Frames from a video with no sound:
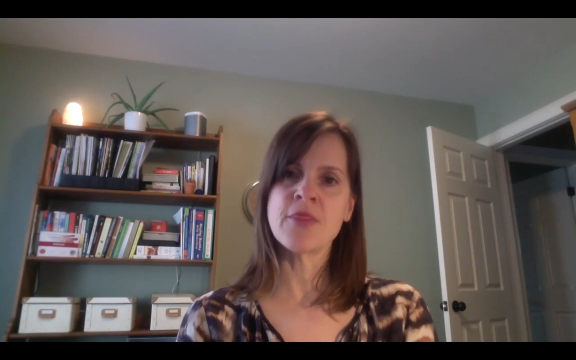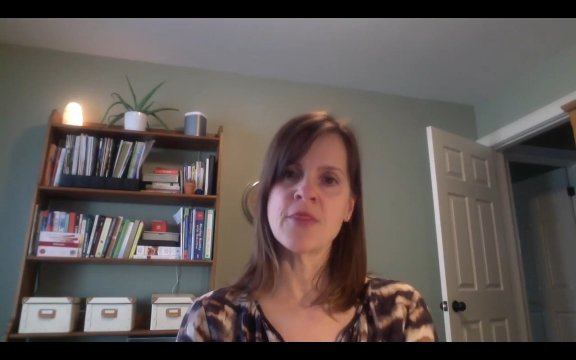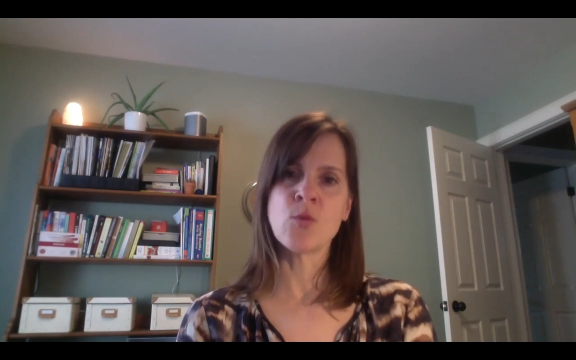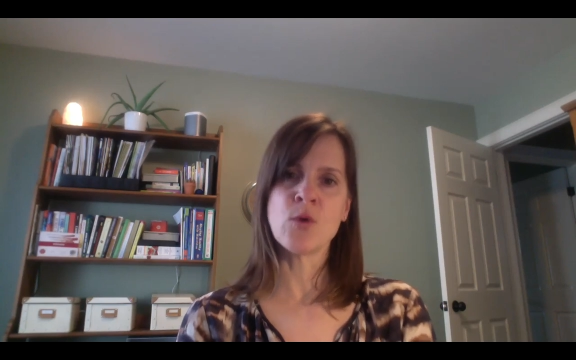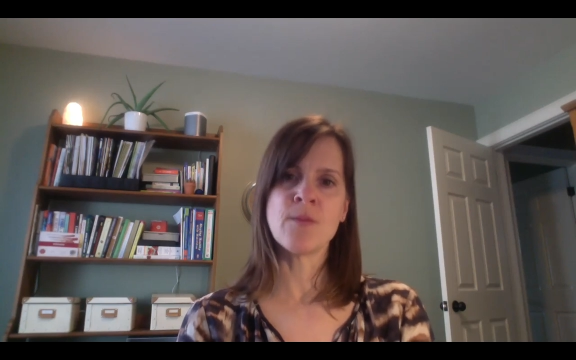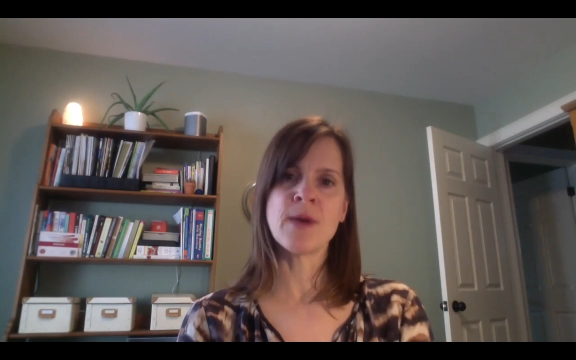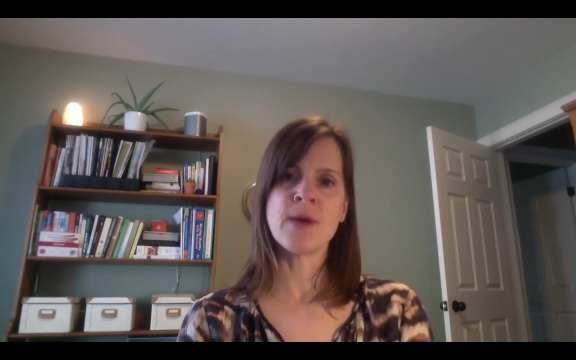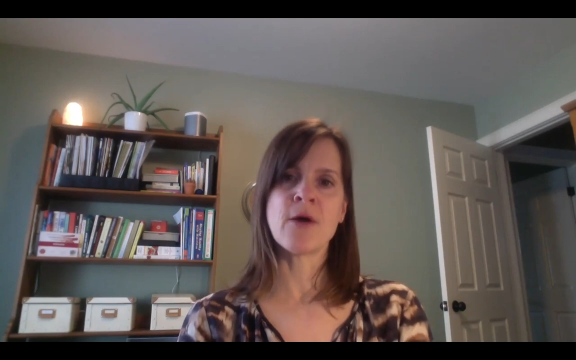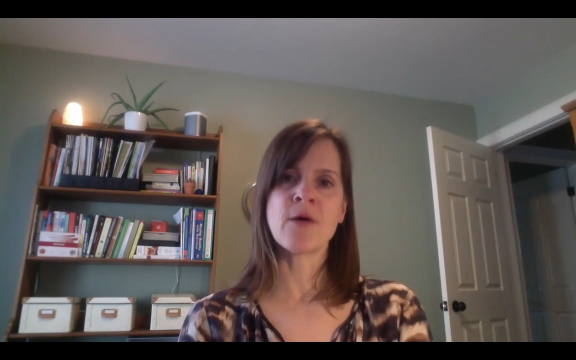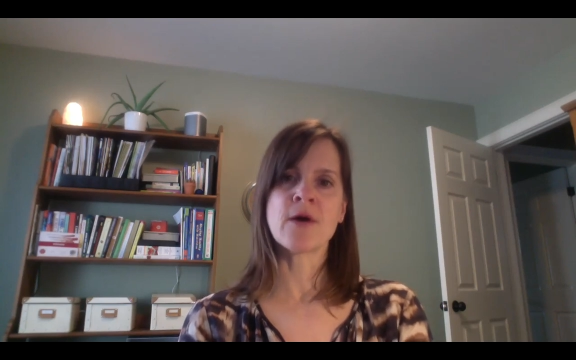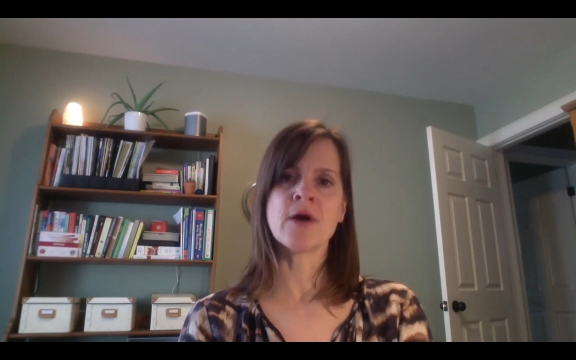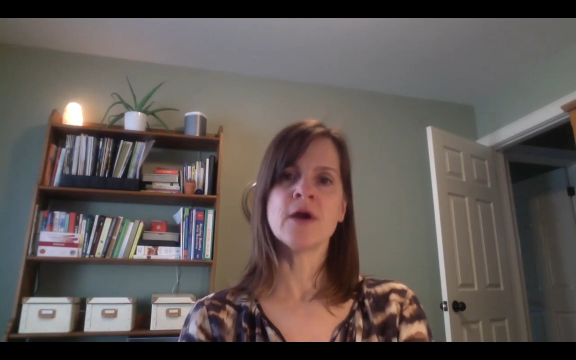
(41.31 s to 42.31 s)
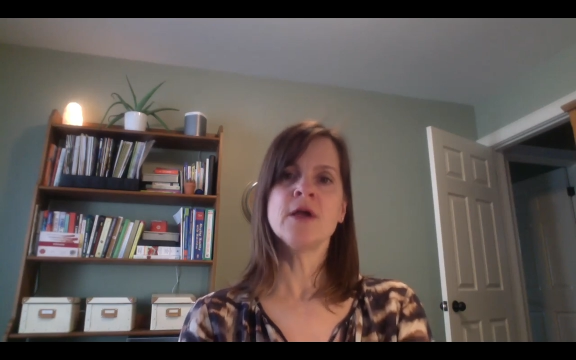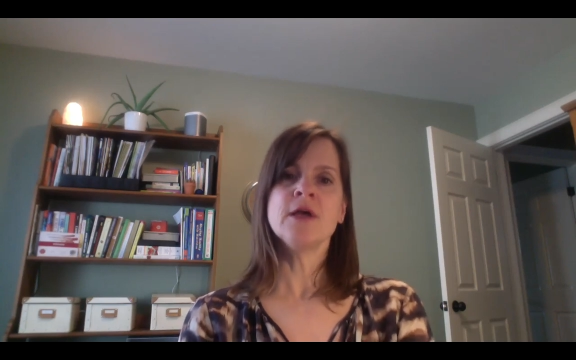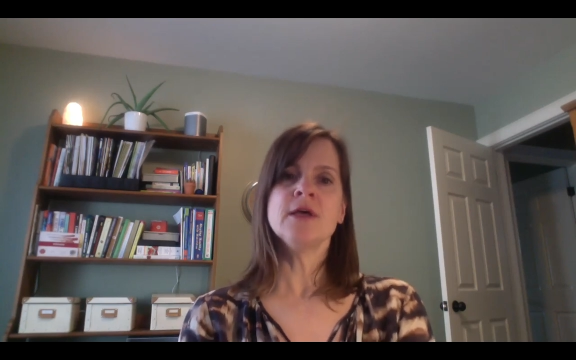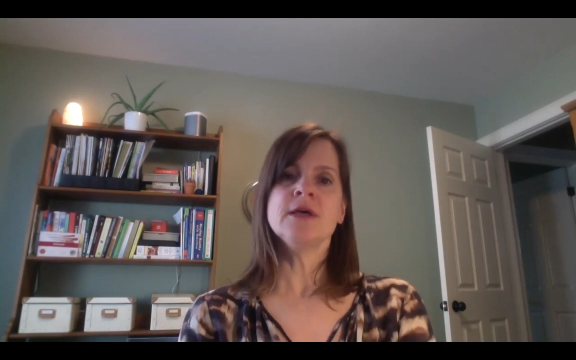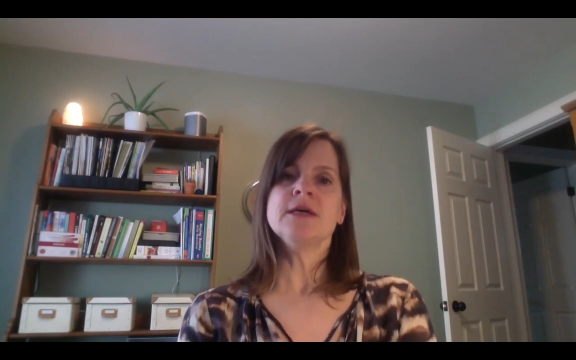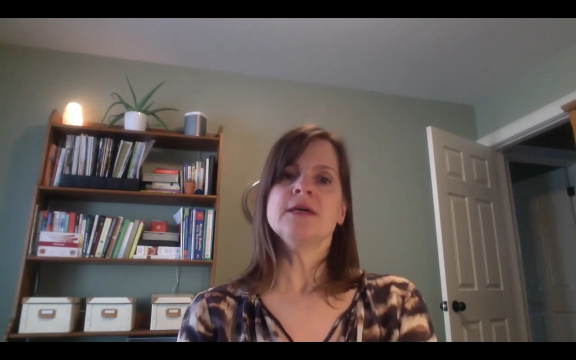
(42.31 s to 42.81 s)
the willpower
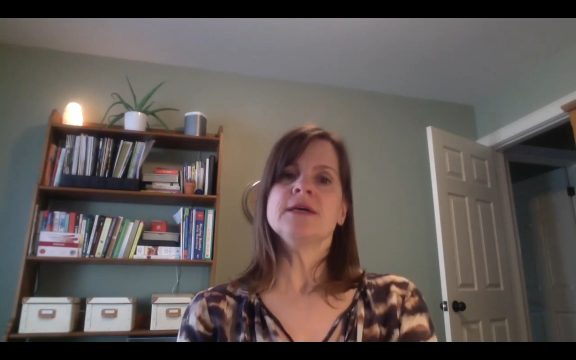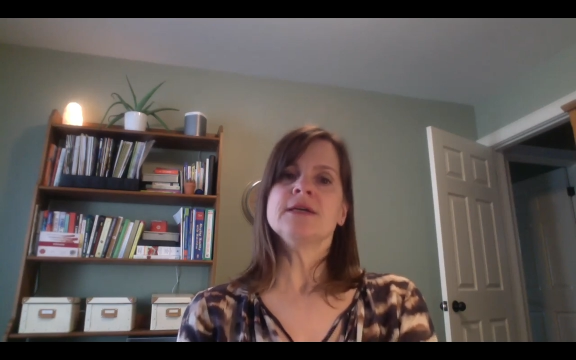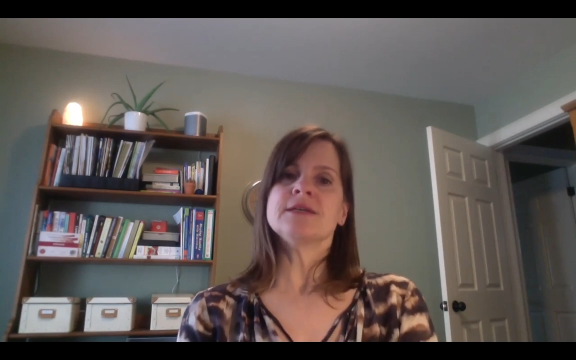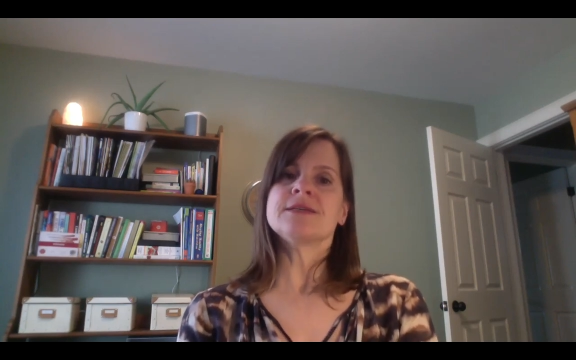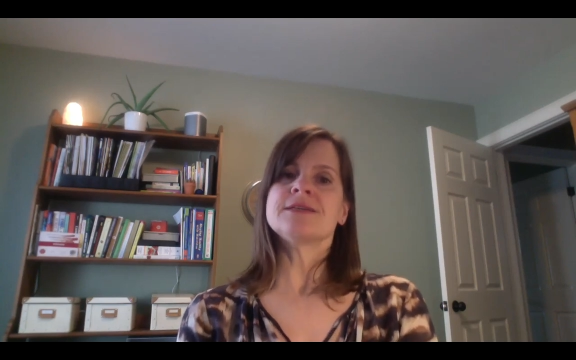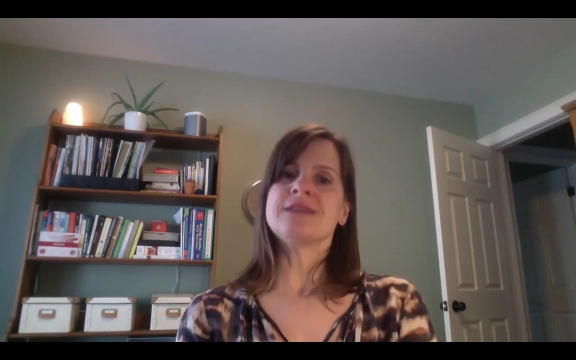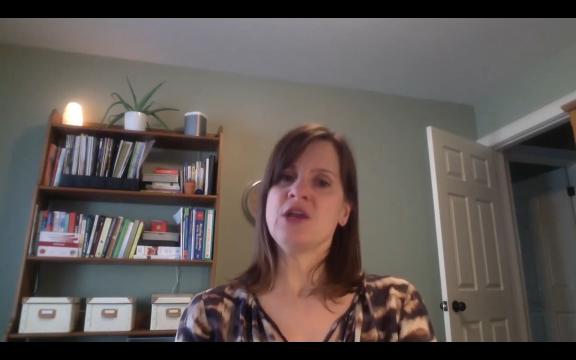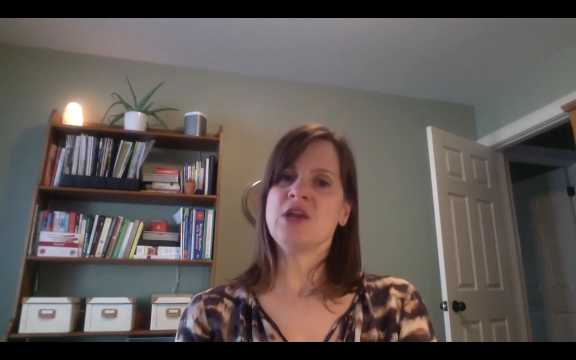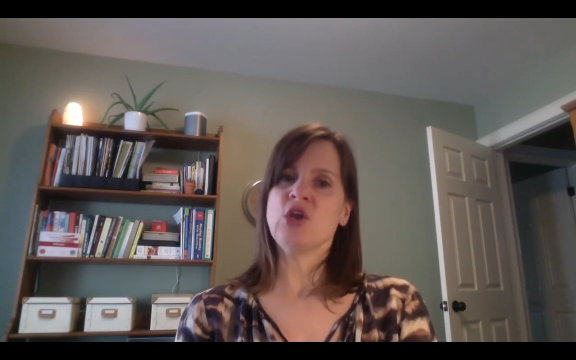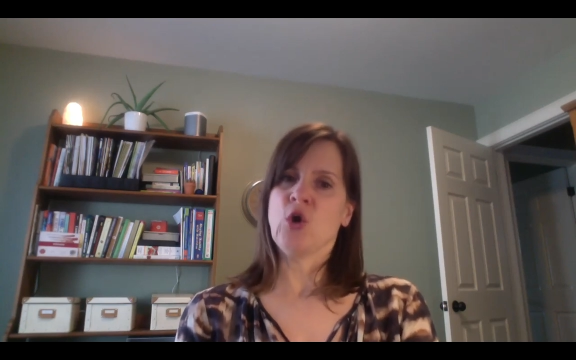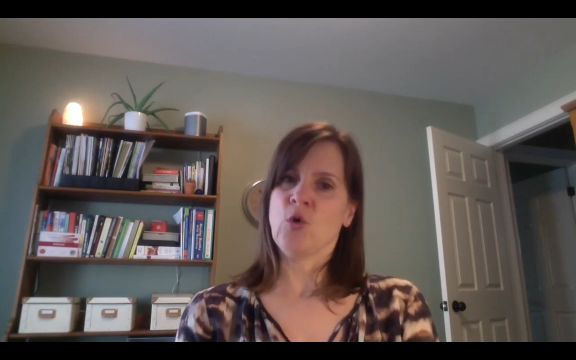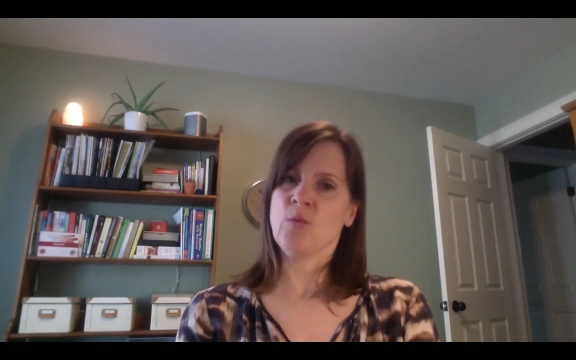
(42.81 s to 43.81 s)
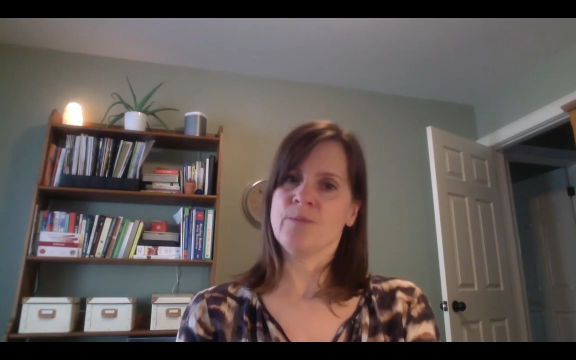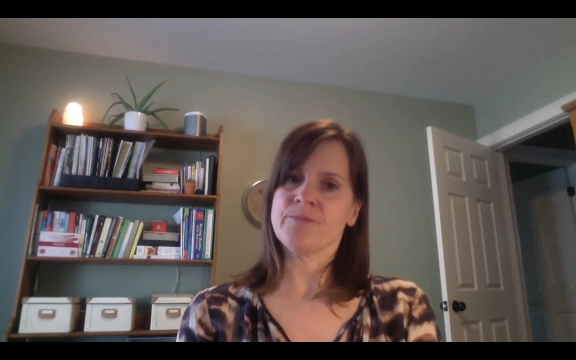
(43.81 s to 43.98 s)
to say no,